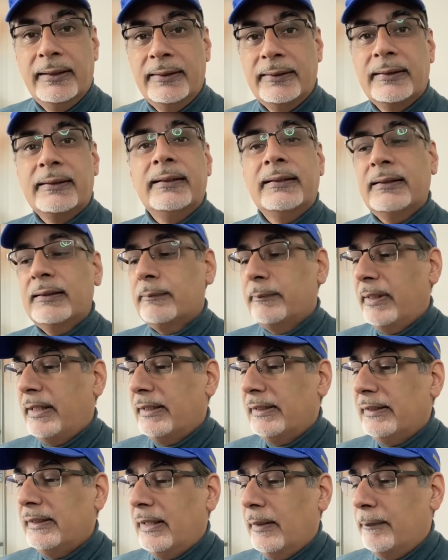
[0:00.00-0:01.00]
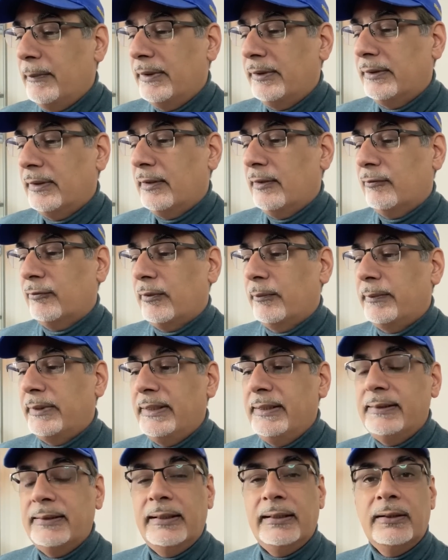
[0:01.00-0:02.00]
So this is mainly emissions from
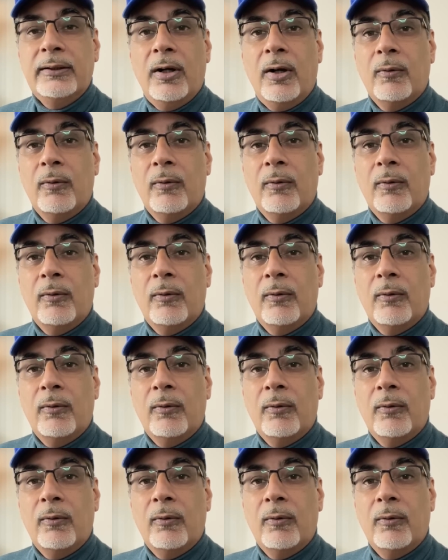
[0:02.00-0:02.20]
heating,